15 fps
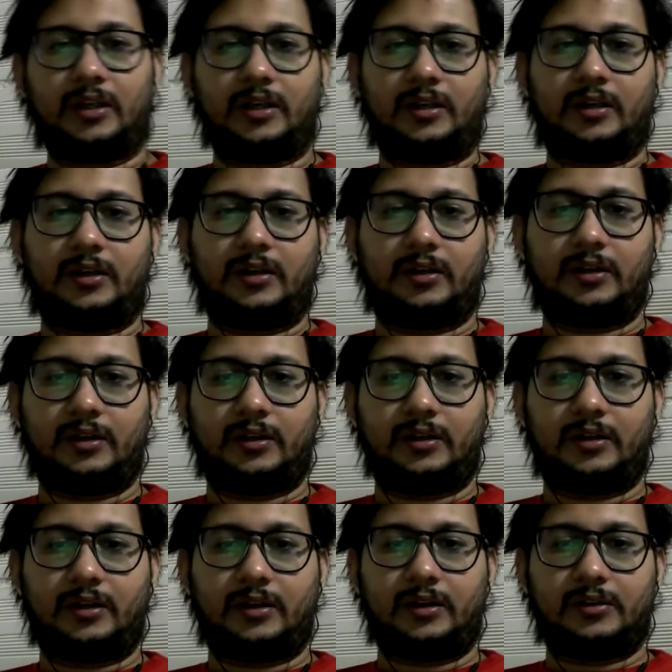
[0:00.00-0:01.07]
Uh,
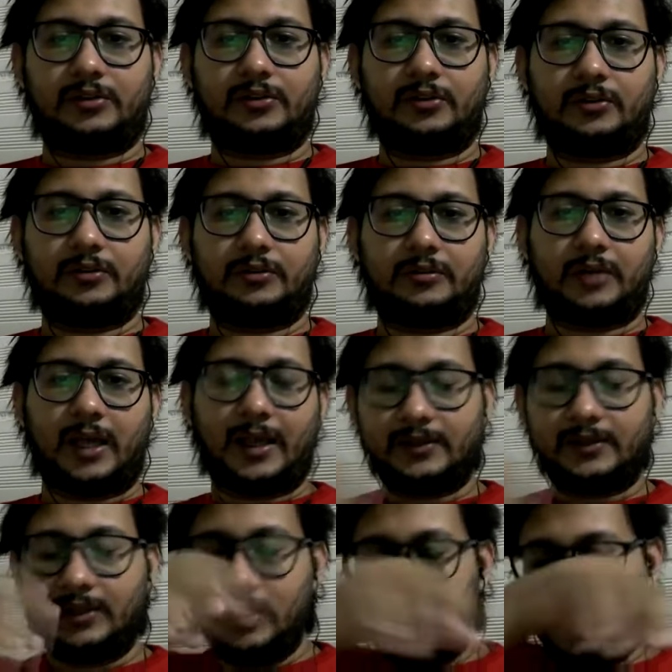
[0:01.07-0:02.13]
so
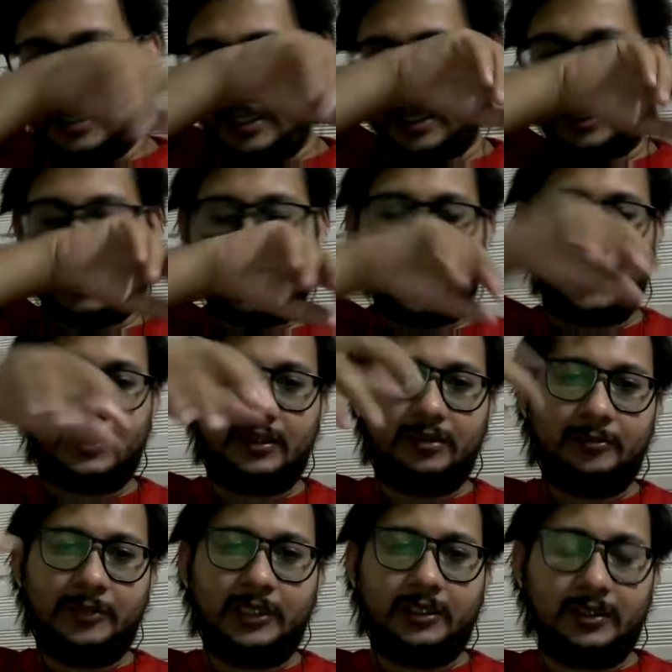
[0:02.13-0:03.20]
as the
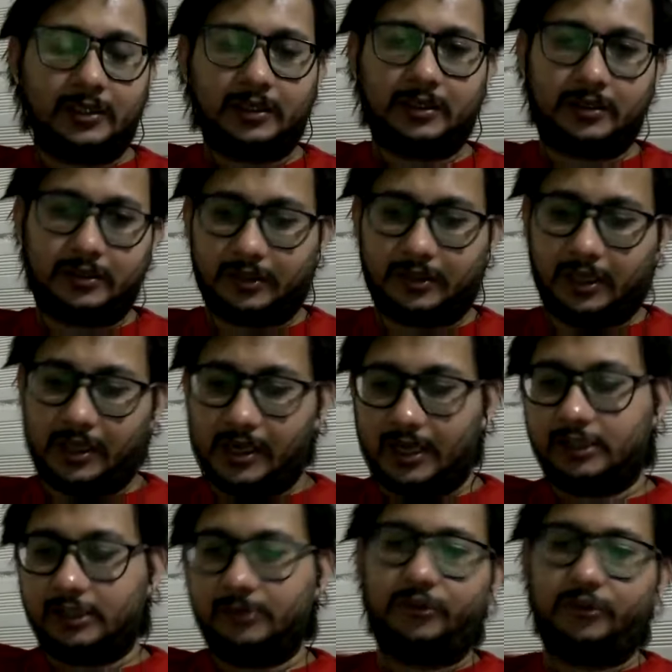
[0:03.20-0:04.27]
Enlightenment to
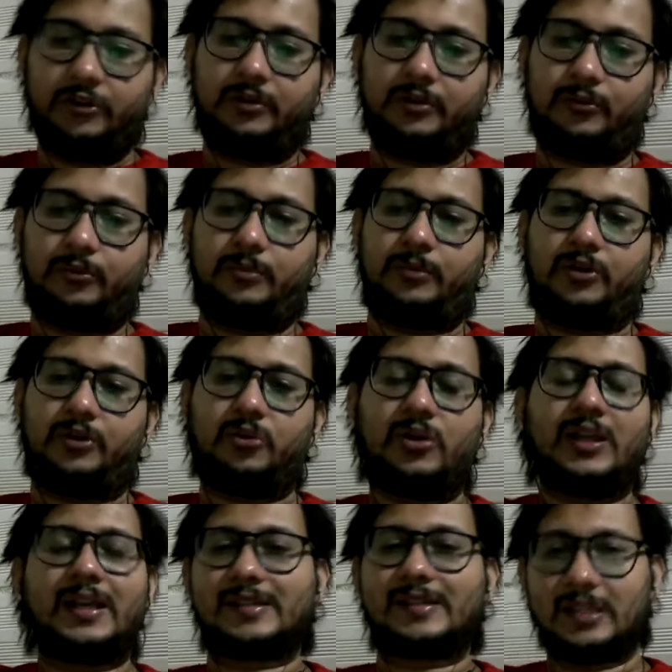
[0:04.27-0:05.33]

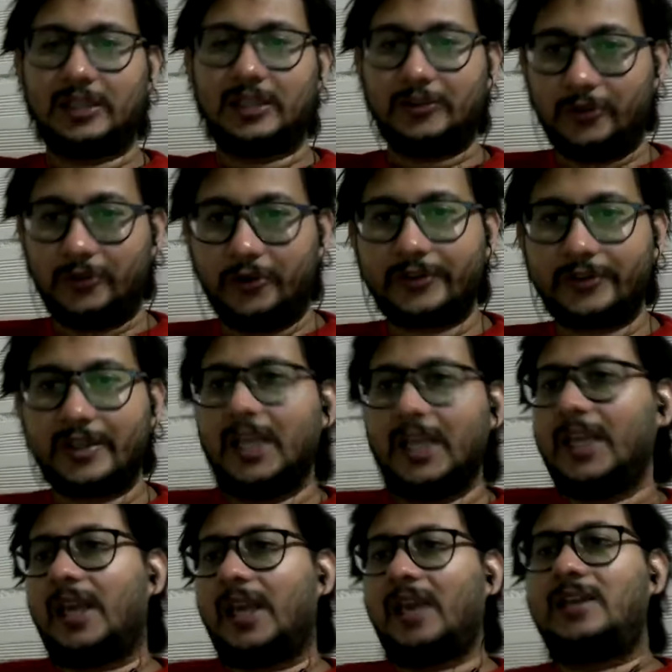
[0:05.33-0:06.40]
an extent was
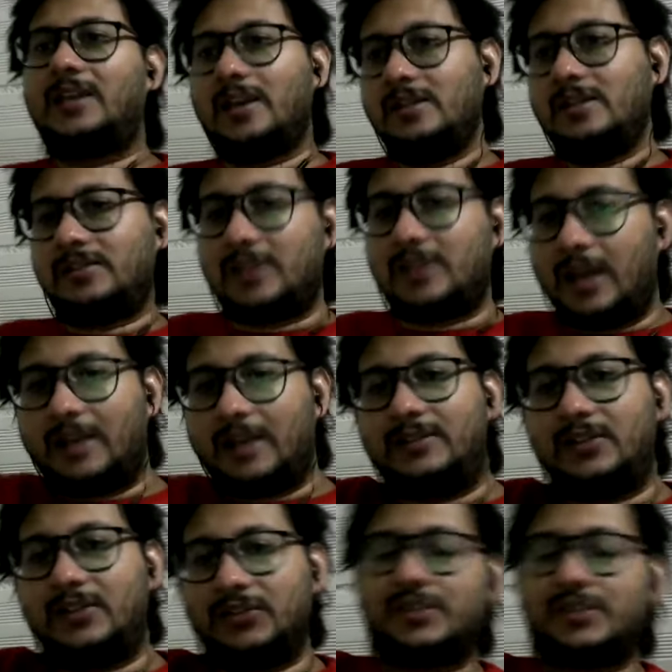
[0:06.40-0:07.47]
against
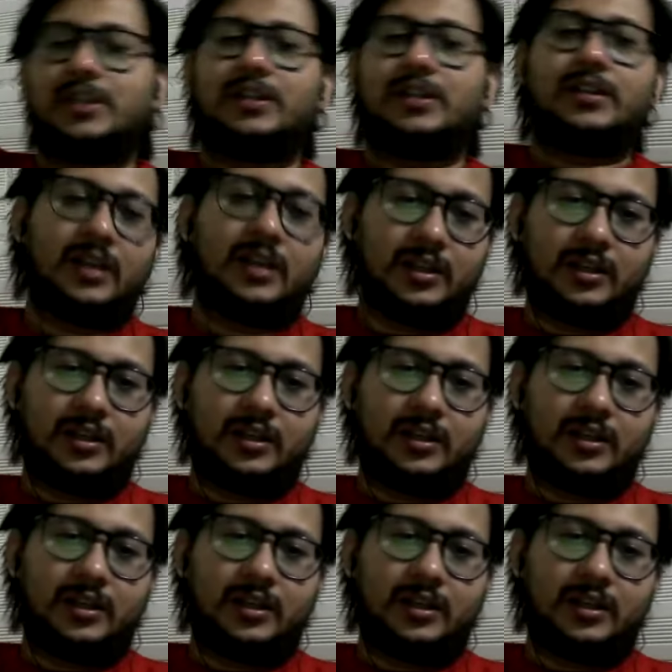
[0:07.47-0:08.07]
existing